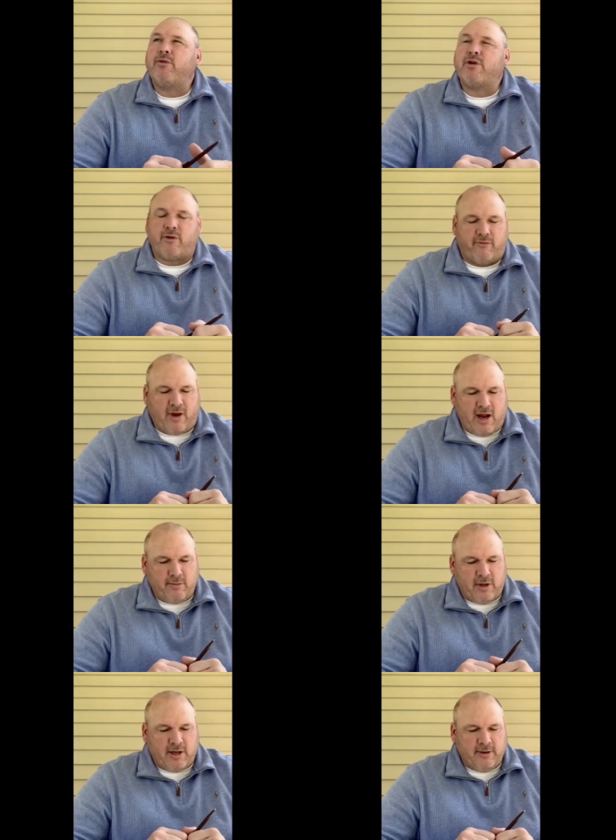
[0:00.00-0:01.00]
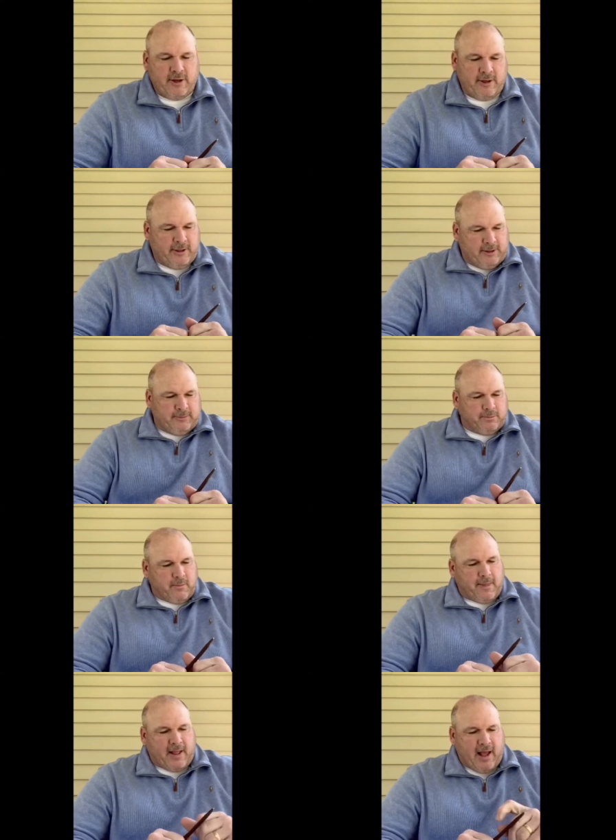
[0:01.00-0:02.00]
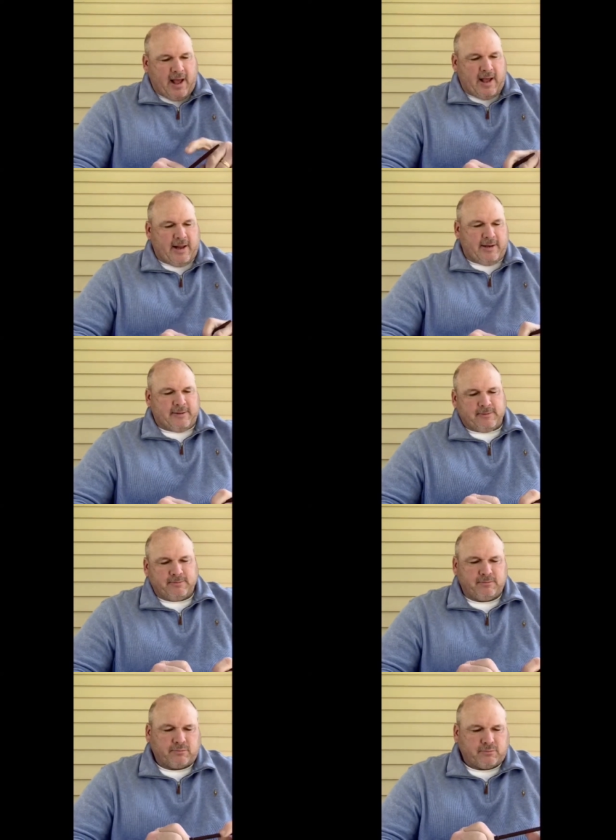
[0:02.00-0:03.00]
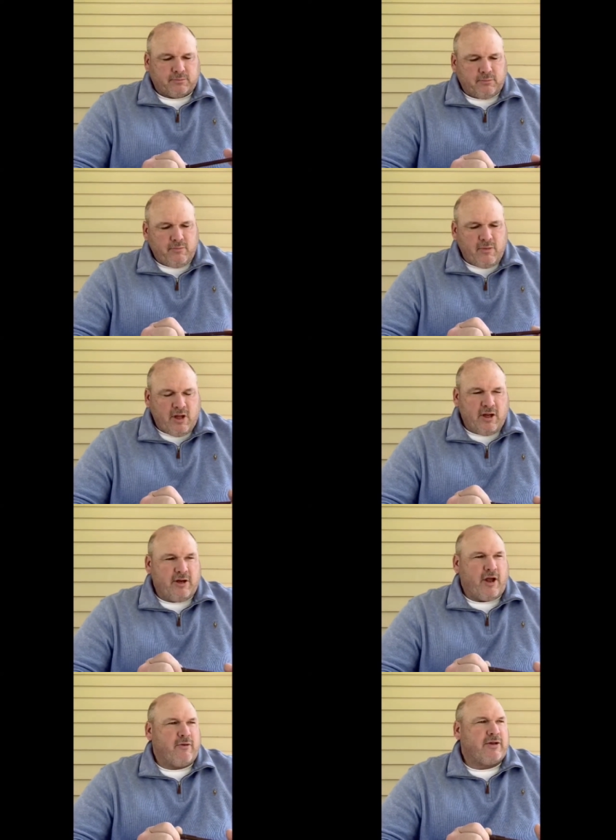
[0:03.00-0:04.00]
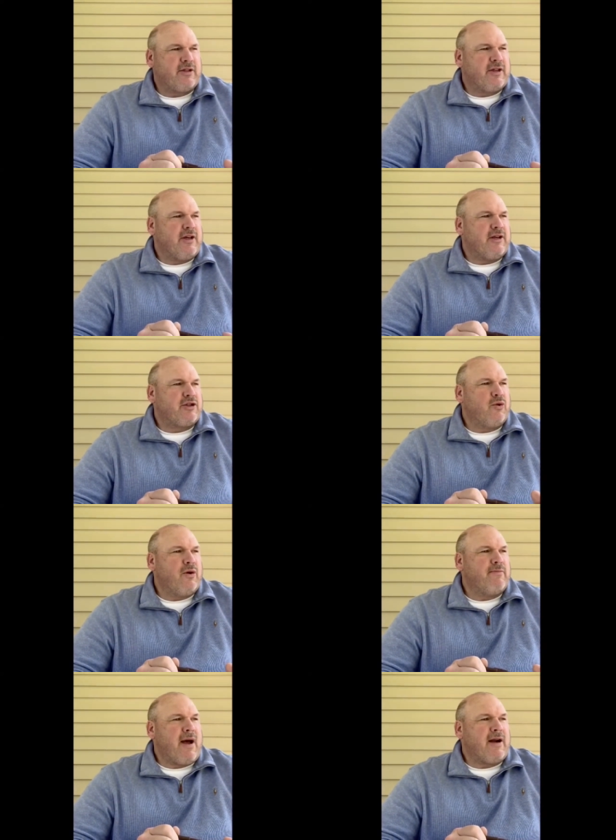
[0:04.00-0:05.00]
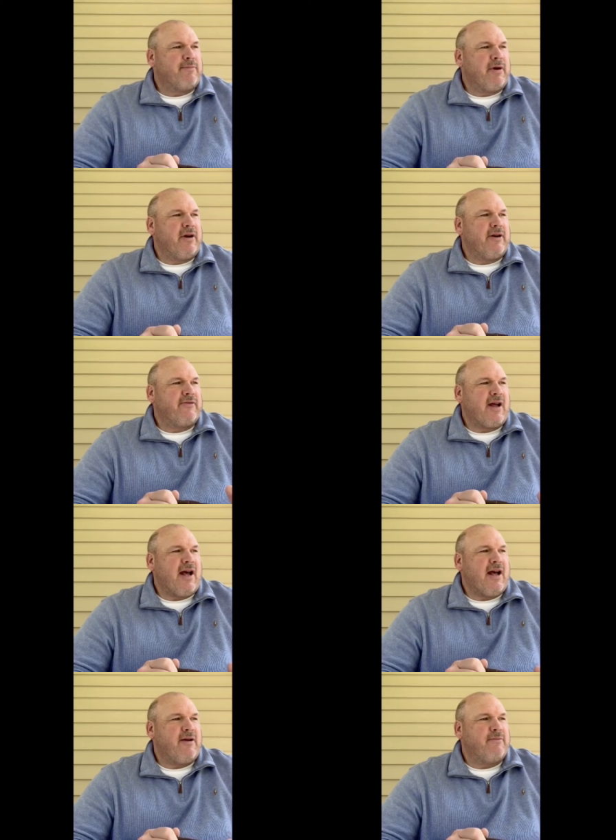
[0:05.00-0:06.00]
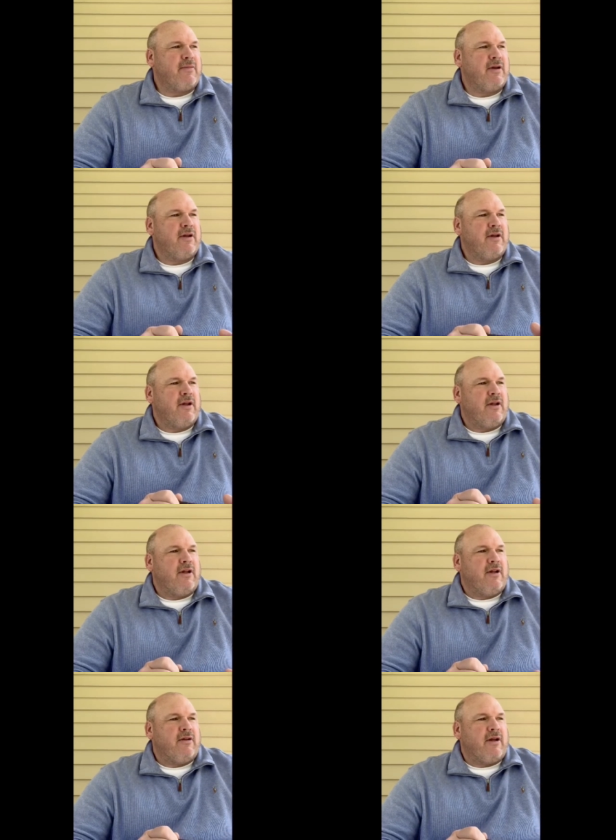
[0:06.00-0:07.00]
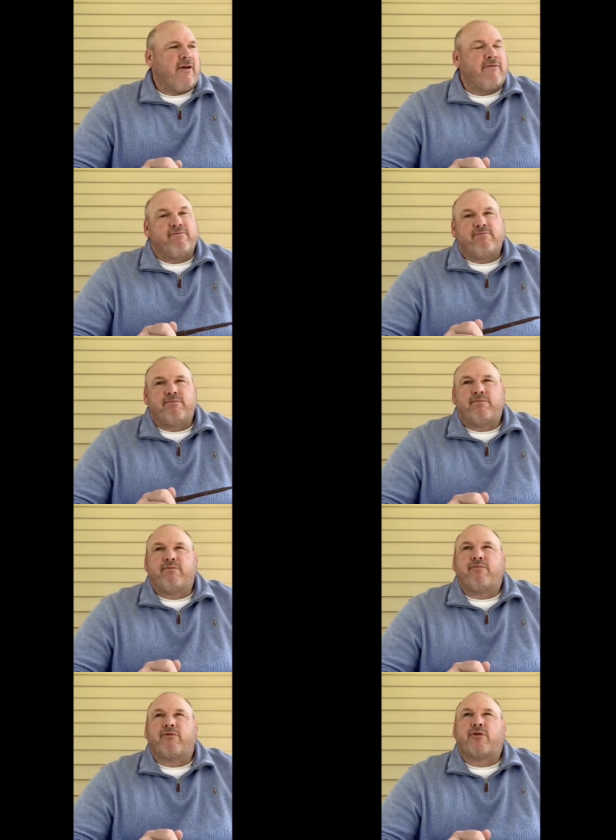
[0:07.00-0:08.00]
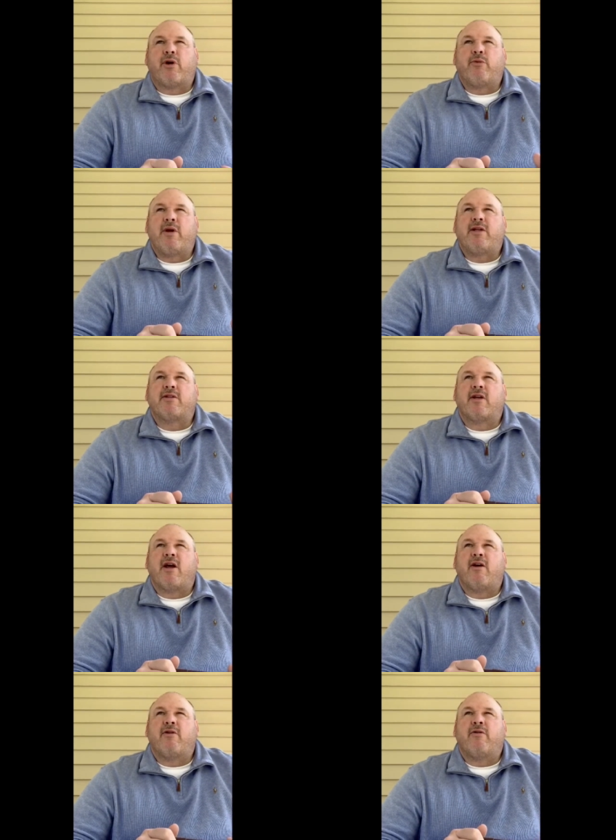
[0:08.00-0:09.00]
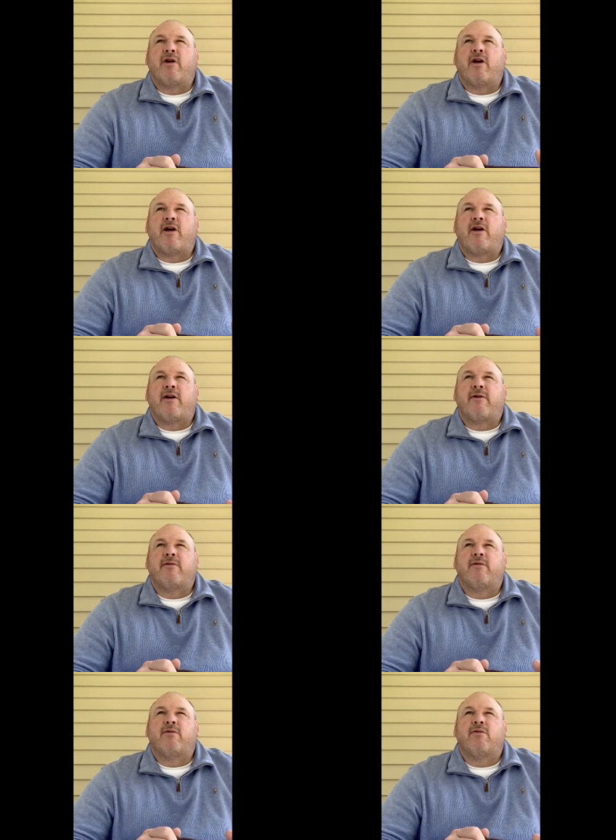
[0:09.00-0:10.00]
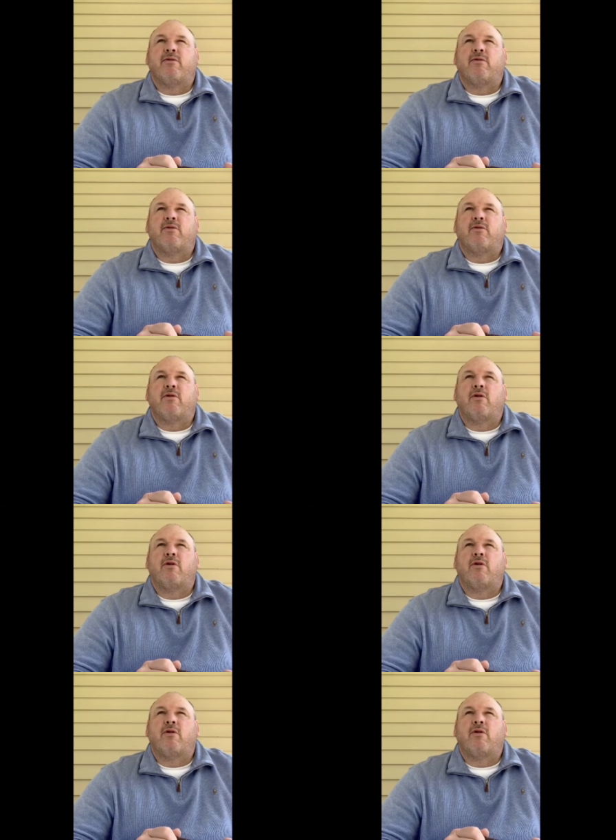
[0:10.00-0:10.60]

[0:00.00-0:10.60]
and your family. And, you know, just in a short amount of period of time of uh, three weeks ago, uh,